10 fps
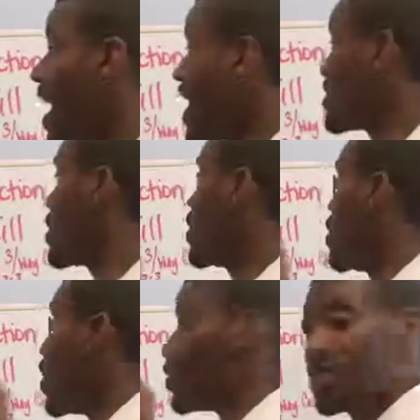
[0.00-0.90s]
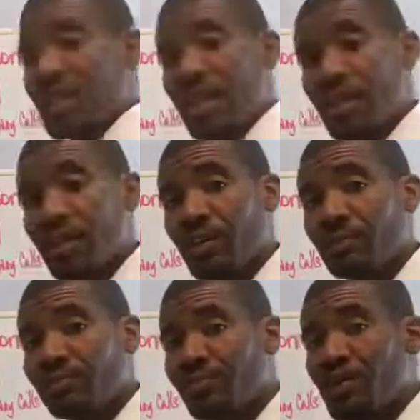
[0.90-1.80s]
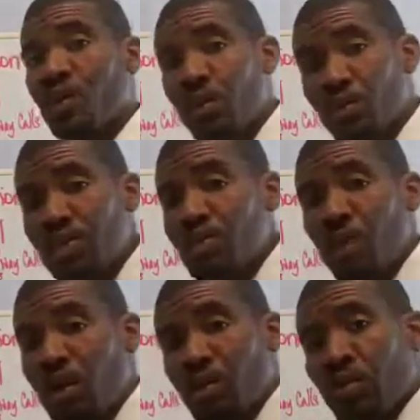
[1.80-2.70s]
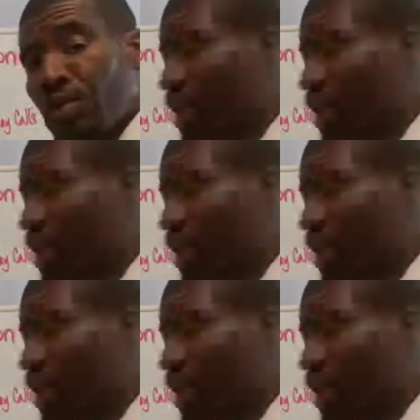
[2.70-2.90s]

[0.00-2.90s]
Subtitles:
has no skill. No one wants to partner with